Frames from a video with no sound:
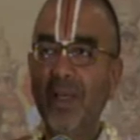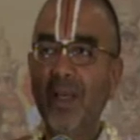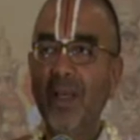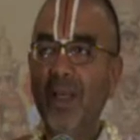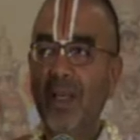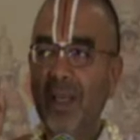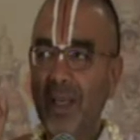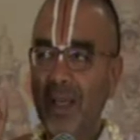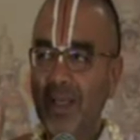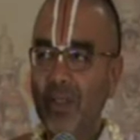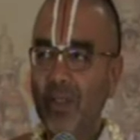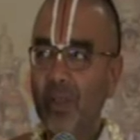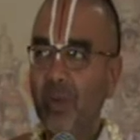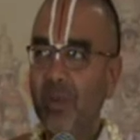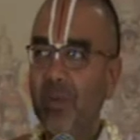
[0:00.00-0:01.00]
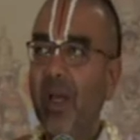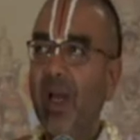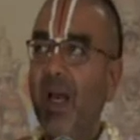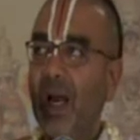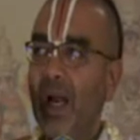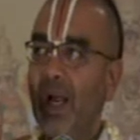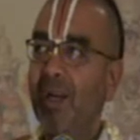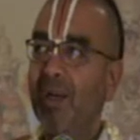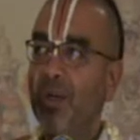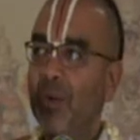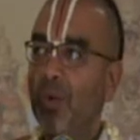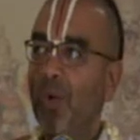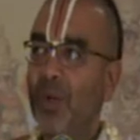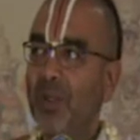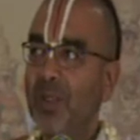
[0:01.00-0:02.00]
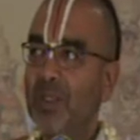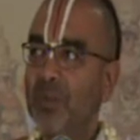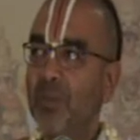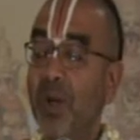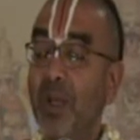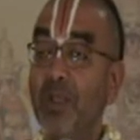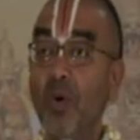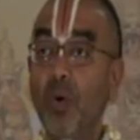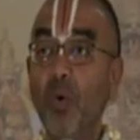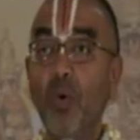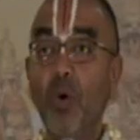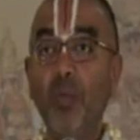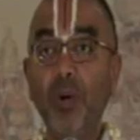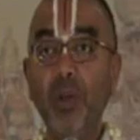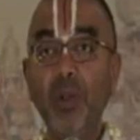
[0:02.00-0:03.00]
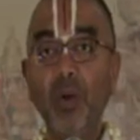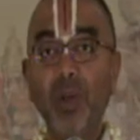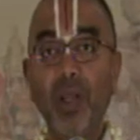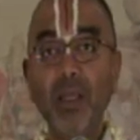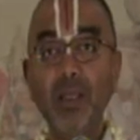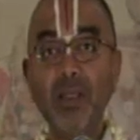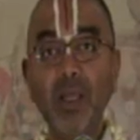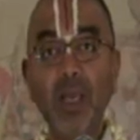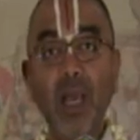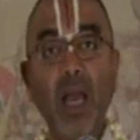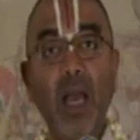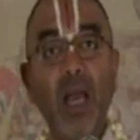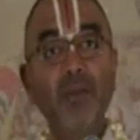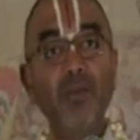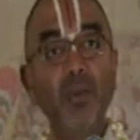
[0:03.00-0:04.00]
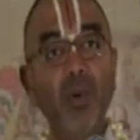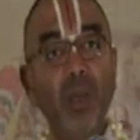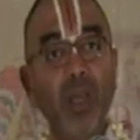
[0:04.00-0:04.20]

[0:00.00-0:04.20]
He consumed and told these boys, open your eyes. Have you